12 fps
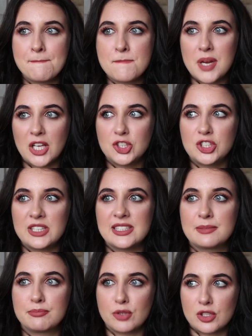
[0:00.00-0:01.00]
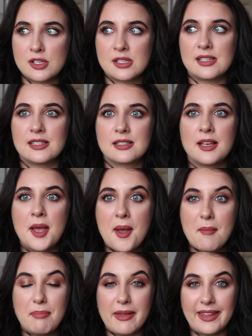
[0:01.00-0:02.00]
blushes, bronzers,
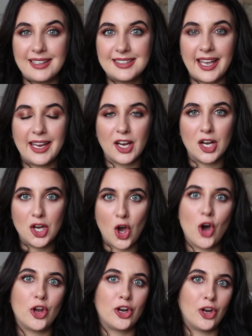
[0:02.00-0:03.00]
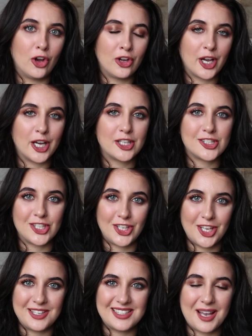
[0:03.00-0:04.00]
but they take a lot longer to
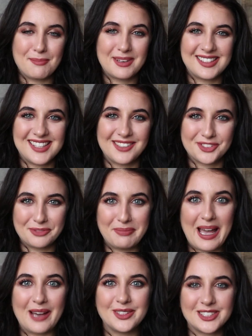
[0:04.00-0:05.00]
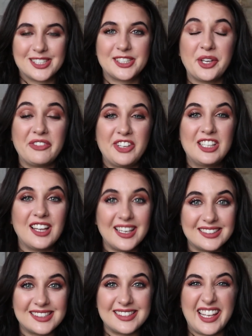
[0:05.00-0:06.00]
use up because they're all powders. So if you'd
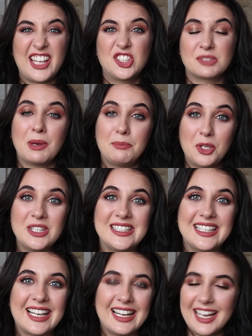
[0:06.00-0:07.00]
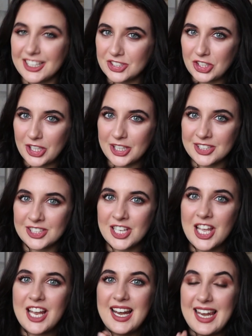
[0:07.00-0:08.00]
like to see just my beauty collection,
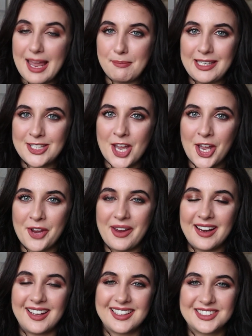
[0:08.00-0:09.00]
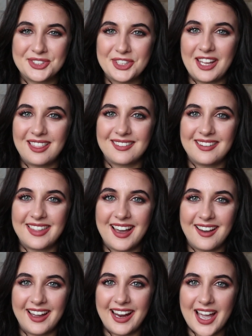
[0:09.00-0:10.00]
let me know and I could talk you through
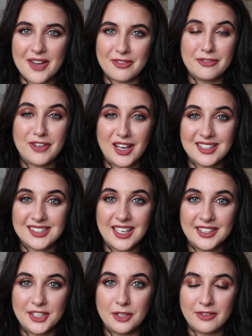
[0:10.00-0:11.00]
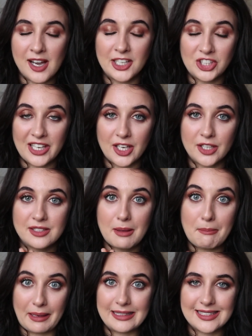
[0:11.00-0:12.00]
that. I have a fuck ton of eyeshadows
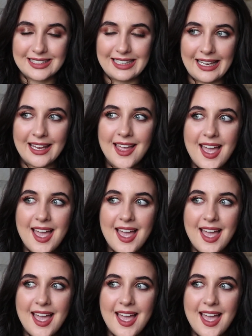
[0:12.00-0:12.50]
basically.